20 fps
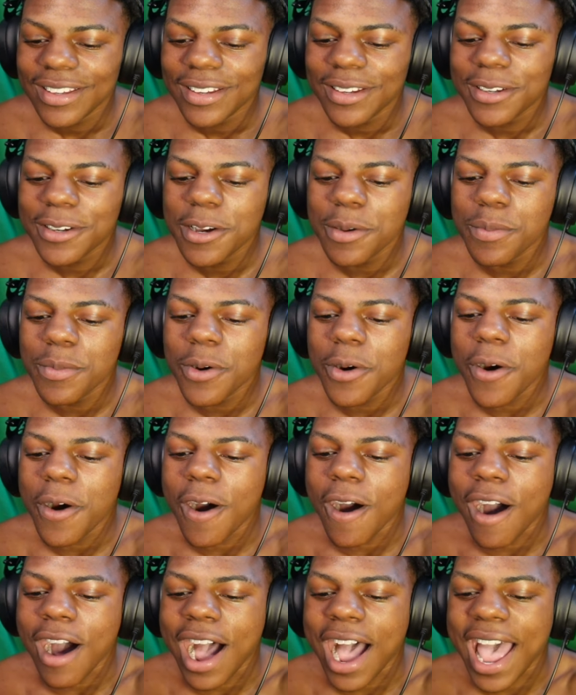Come
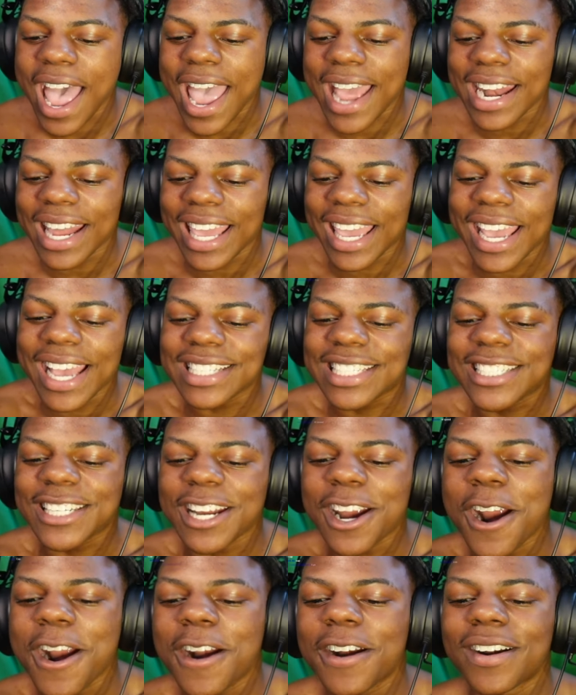on,
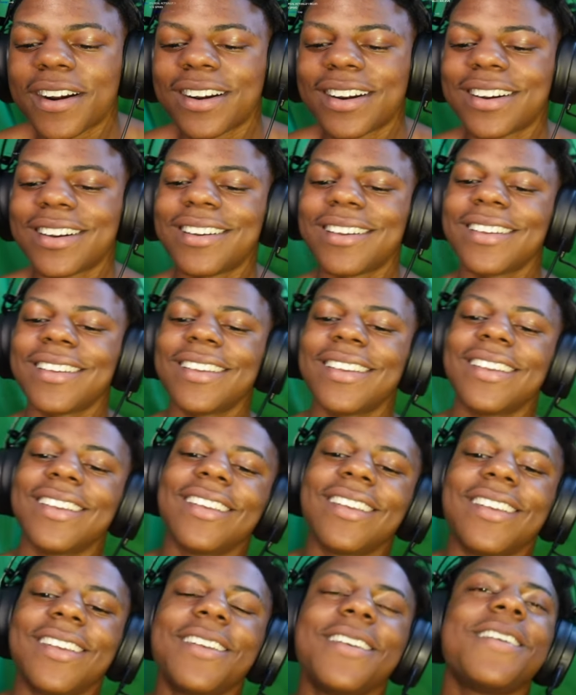answer!
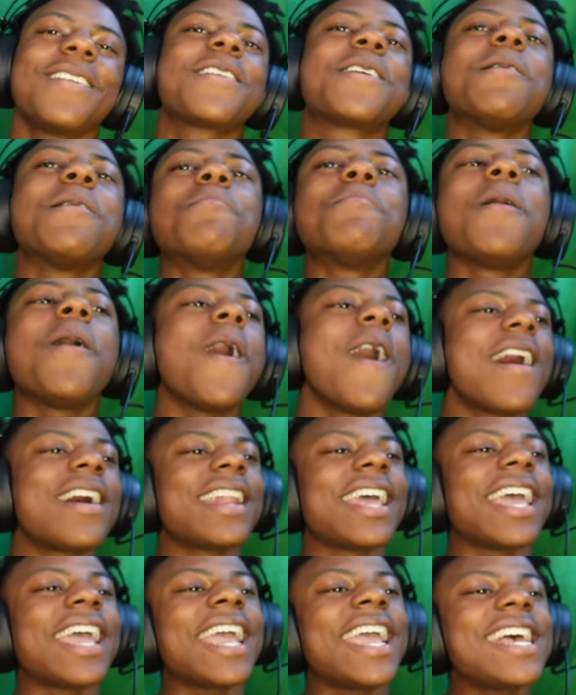Come on,
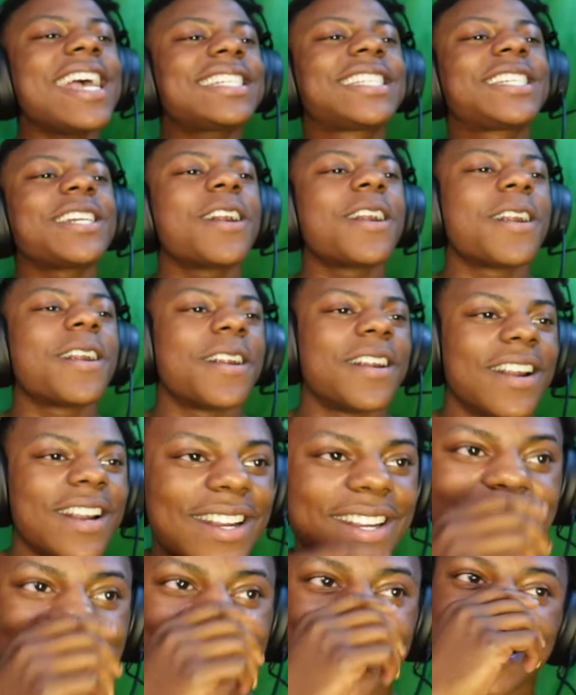answer!
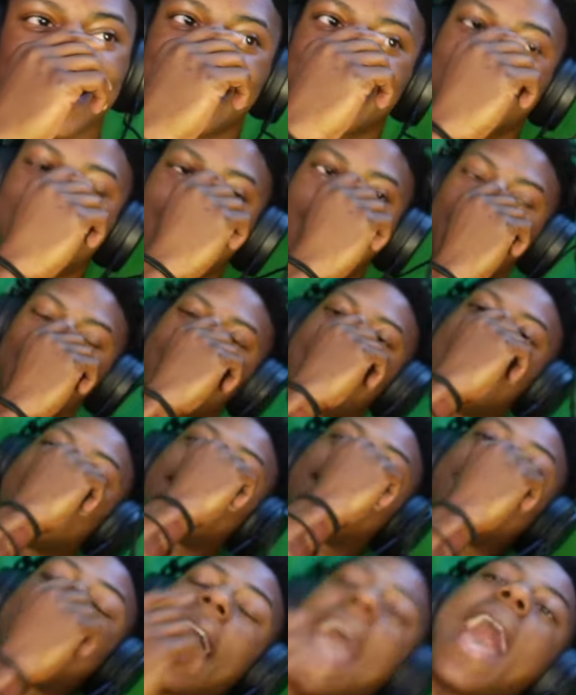I'm
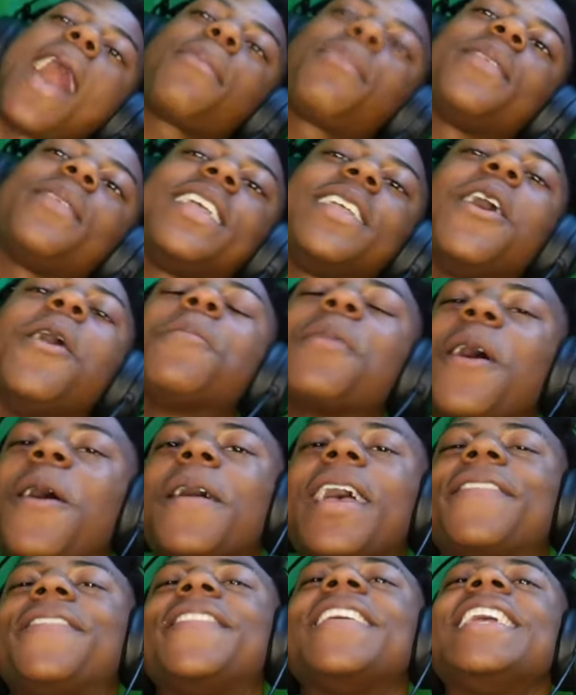not capping, yo, bro.
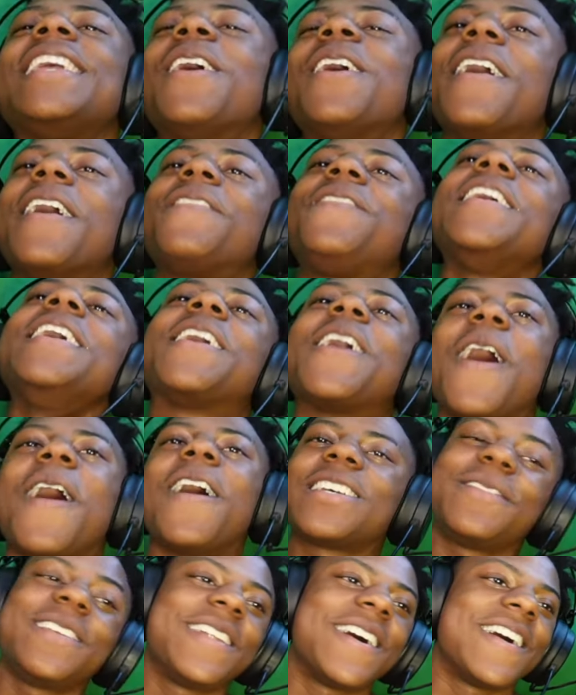If he, yo, if he
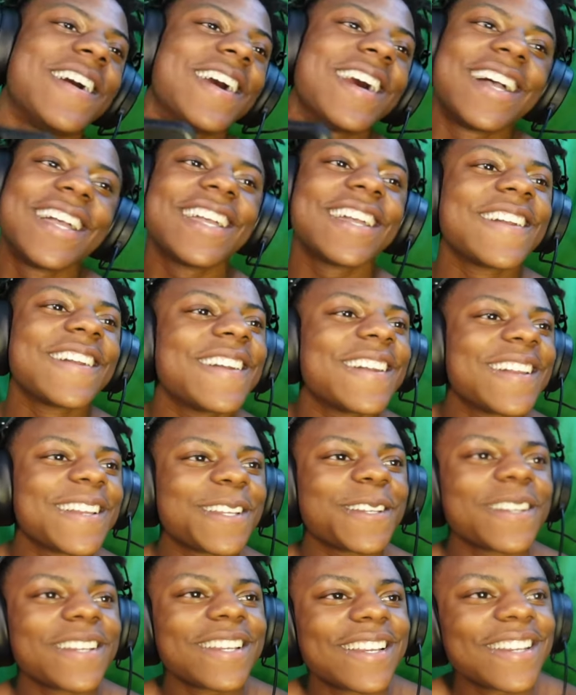calls me, dog.
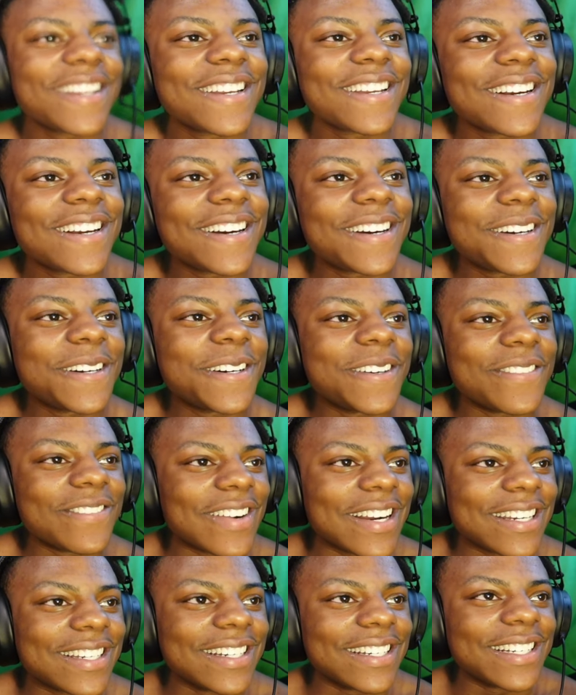Oh
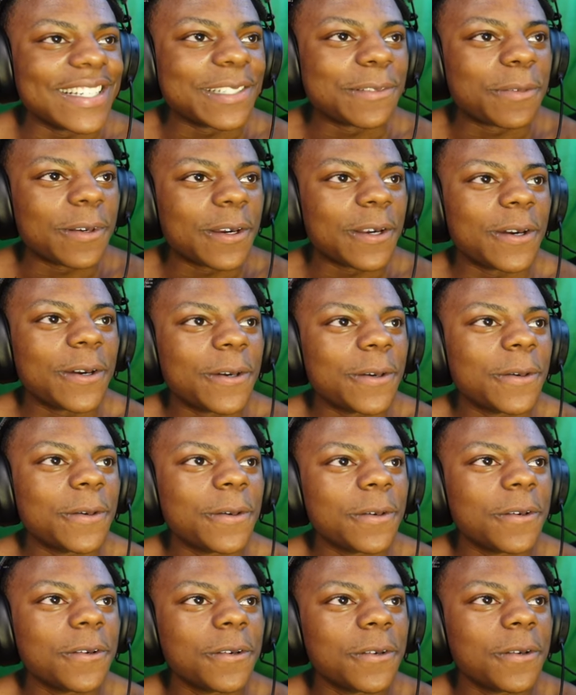my goodness,
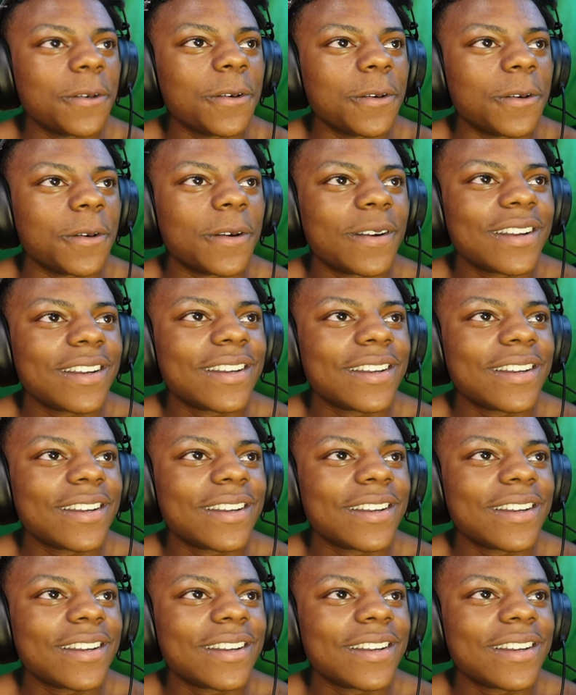bro.